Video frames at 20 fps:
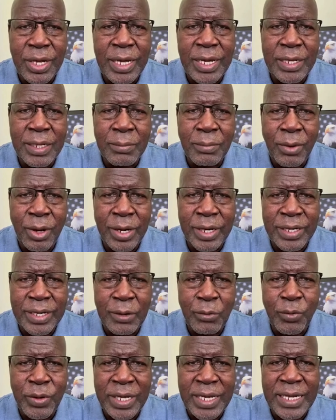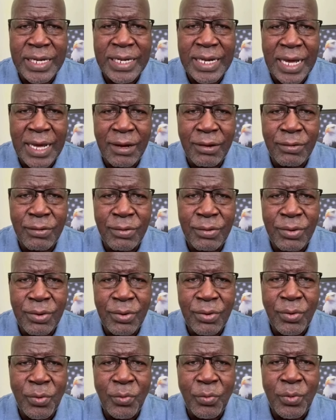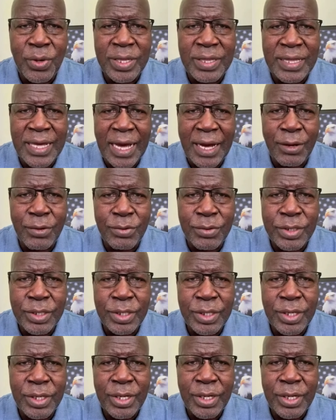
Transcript: in the market that we're in now without